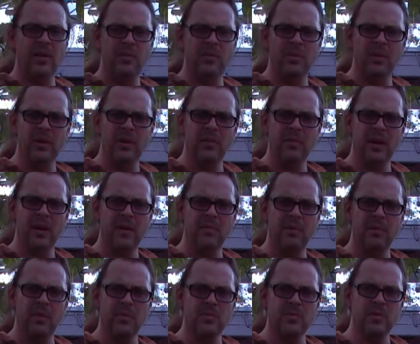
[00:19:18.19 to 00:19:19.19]
know um, uh, I
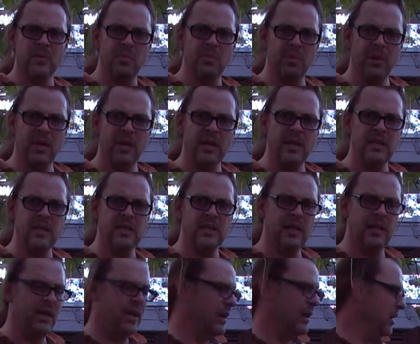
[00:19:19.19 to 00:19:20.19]
had problems with the peas.
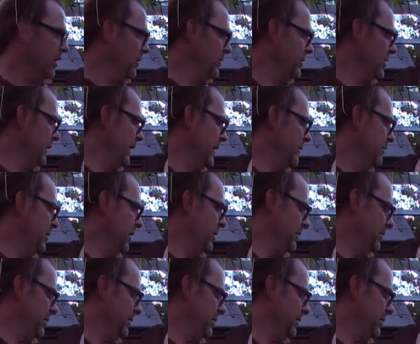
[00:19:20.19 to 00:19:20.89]
Also, I had